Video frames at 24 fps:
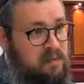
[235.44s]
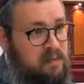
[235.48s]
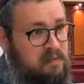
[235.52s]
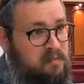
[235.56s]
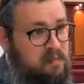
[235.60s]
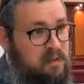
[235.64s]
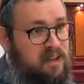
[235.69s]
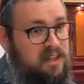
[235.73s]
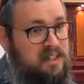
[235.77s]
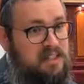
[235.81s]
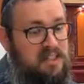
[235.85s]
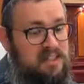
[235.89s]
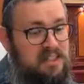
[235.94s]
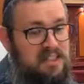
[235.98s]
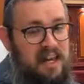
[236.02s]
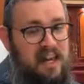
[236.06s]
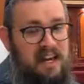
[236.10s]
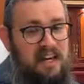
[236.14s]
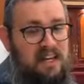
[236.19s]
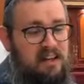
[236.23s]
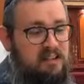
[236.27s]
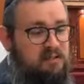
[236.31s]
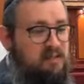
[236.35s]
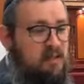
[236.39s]
because it's
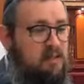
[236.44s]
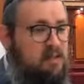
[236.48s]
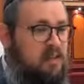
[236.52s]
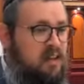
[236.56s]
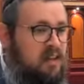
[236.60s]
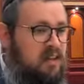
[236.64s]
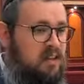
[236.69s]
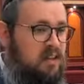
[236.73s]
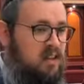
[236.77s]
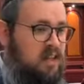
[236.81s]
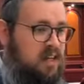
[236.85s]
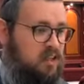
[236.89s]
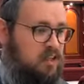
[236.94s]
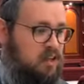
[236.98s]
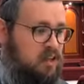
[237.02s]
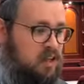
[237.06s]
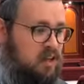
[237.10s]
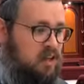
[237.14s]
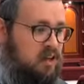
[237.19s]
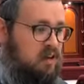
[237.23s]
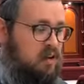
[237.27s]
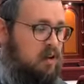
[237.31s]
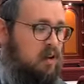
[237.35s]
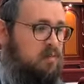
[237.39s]
getting it from the Yesh
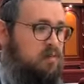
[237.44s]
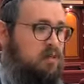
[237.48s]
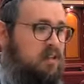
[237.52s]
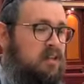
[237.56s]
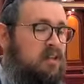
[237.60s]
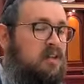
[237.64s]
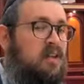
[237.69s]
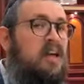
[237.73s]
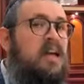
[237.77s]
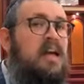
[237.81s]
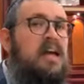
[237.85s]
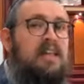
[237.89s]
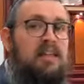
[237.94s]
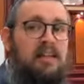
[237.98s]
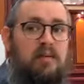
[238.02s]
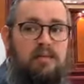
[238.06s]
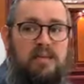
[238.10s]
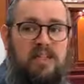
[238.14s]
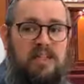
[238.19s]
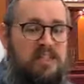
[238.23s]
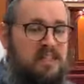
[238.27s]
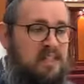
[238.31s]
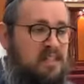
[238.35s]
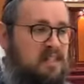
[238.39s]
HaAmiti. The Rebbe
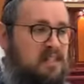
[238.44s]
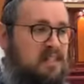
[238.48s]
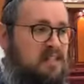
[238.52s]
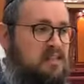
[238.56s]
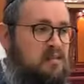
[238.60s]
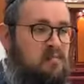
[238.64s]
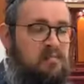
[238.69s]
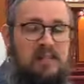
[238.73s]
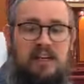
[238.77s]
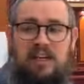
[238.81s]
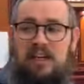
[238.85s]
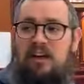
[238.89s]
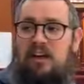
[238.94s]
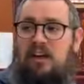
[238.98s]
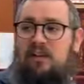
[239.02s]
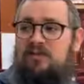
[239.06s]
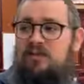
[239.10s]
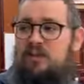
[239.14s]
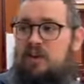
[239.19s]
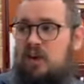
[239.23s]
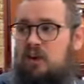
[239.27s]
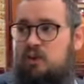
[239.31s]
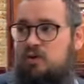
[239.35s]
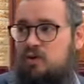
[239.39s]
says this is the meaning of
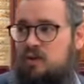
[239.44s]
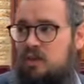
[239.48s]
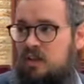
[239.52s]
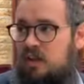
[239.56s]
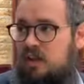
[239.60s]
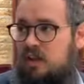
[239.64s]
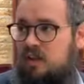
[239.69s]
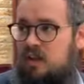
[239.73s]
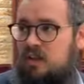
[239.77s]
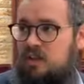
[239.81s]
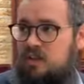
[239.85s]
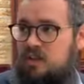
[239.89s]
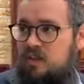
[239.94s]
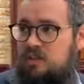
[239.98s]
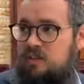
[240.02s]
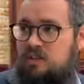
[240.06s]
notes Tchilasan